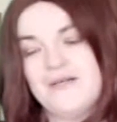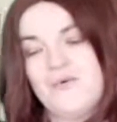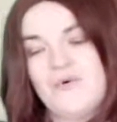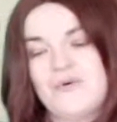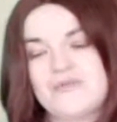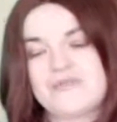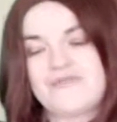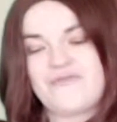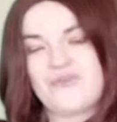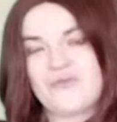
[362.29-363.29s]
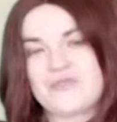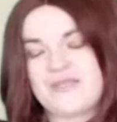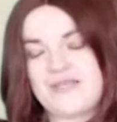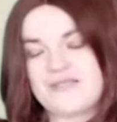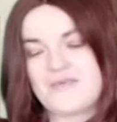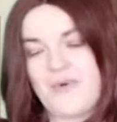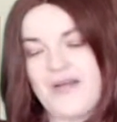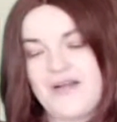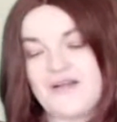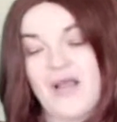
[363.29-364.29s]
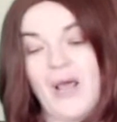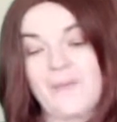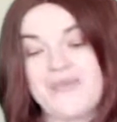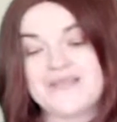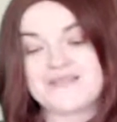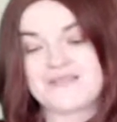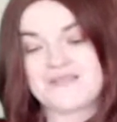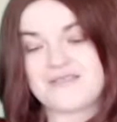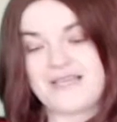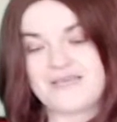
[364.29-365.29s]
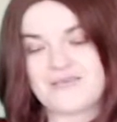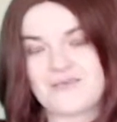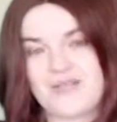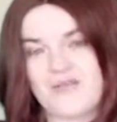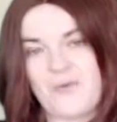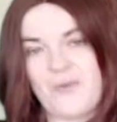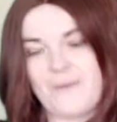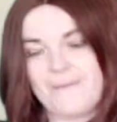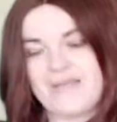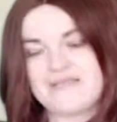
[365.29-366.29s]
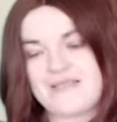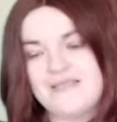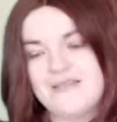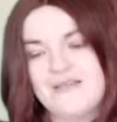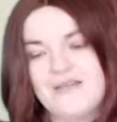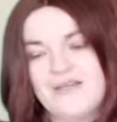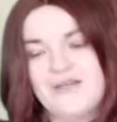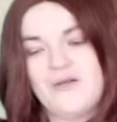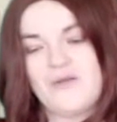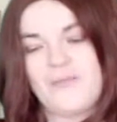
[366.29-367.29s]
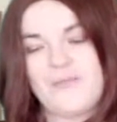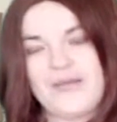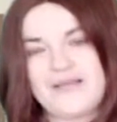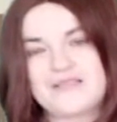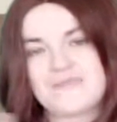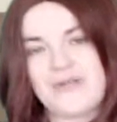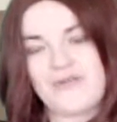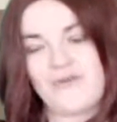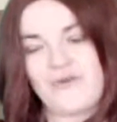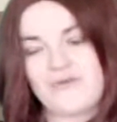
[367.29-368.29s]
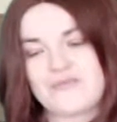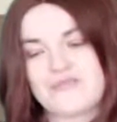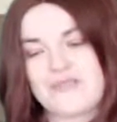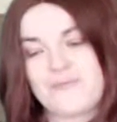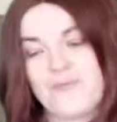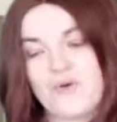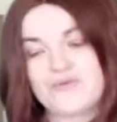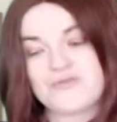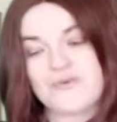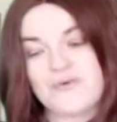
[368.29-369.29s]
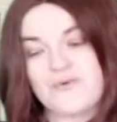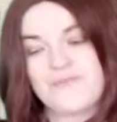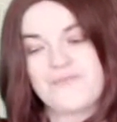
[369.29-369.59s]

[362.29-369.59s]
What food was inspired? A pizza slice with a little bit missing. The biggest McDonald's is in Moscow.